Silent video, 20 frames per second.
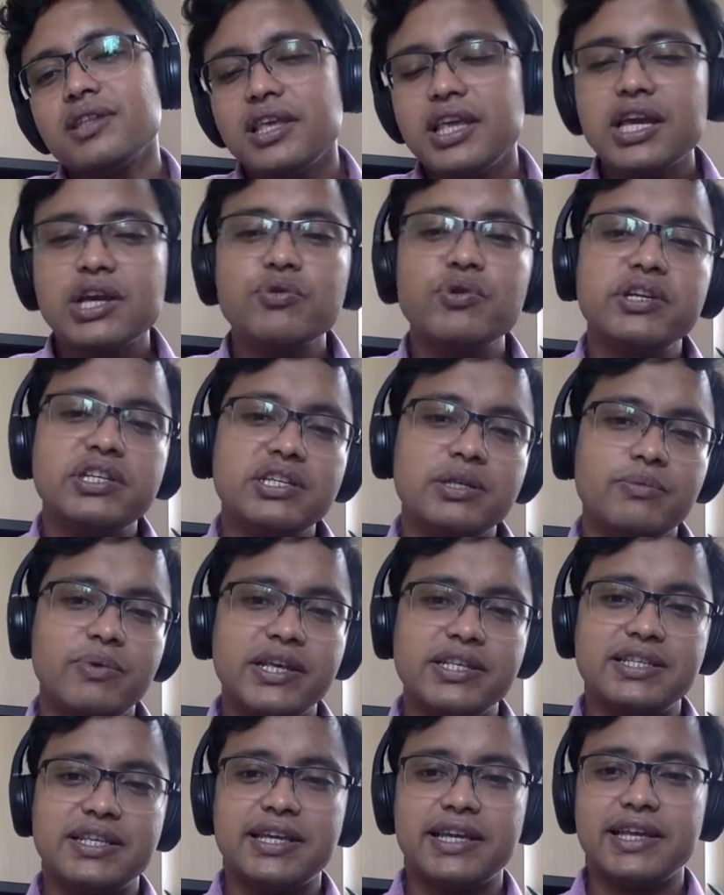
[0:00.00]
equity
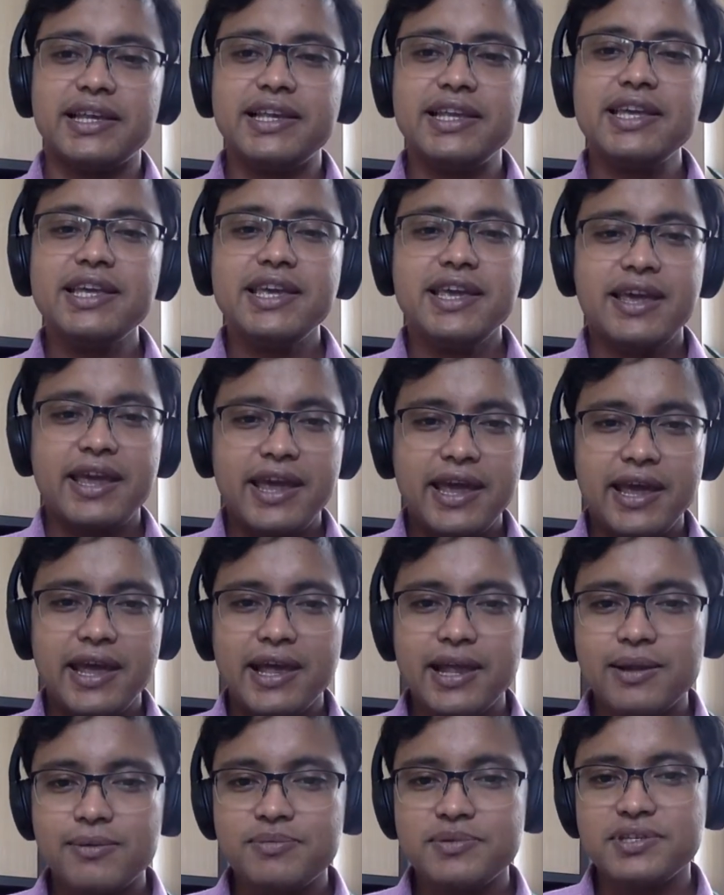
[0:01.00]
basically
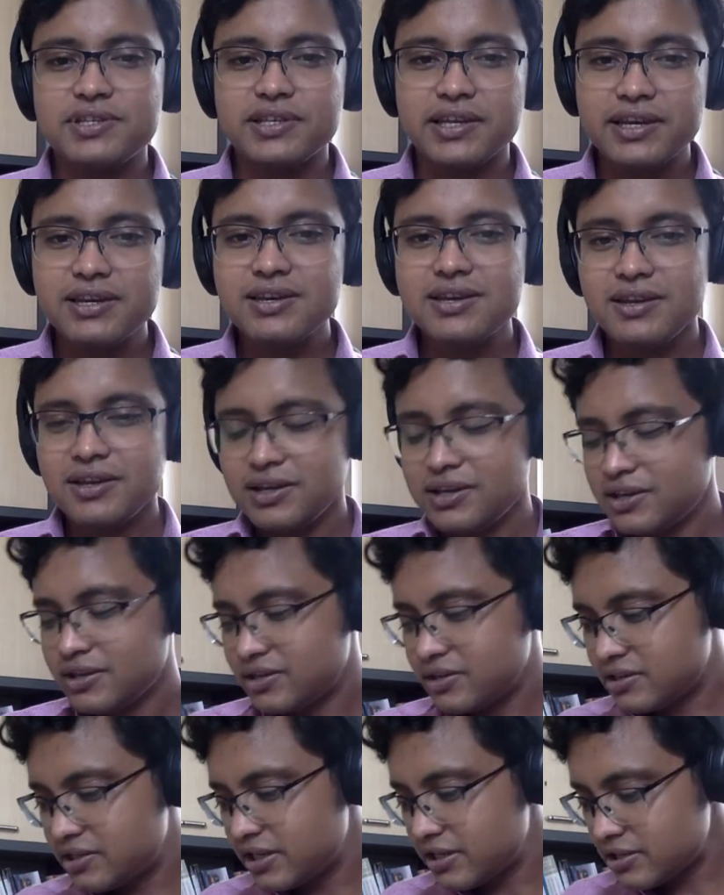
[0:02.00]
helps in
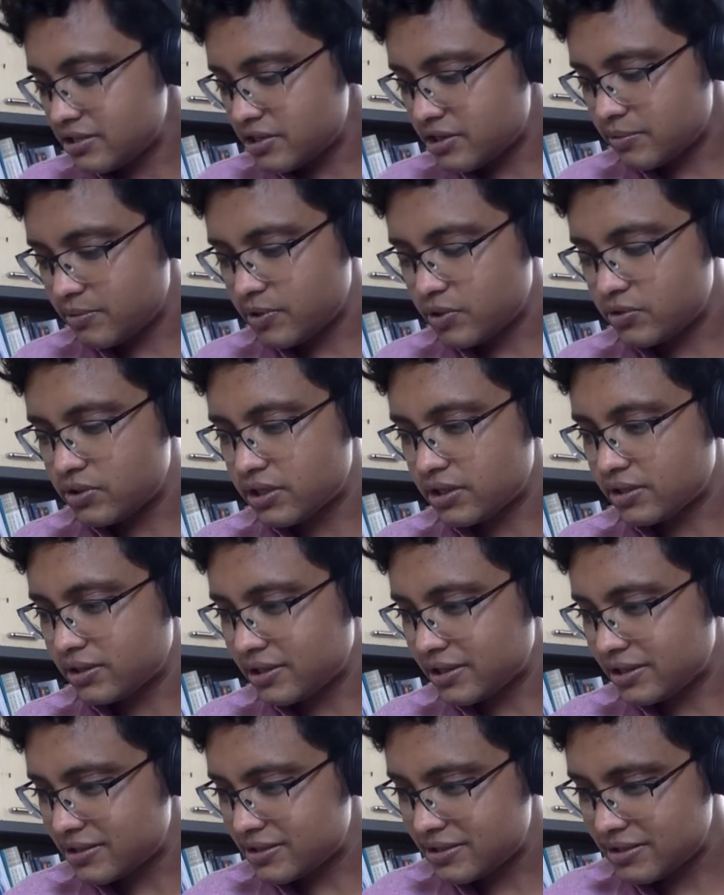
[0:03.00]

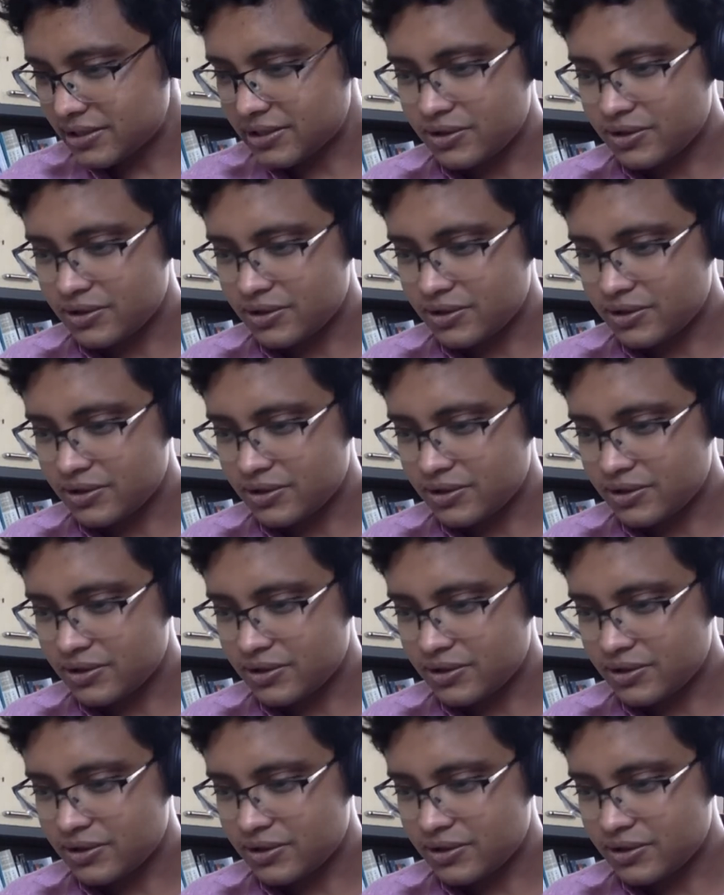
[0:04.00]
distributing this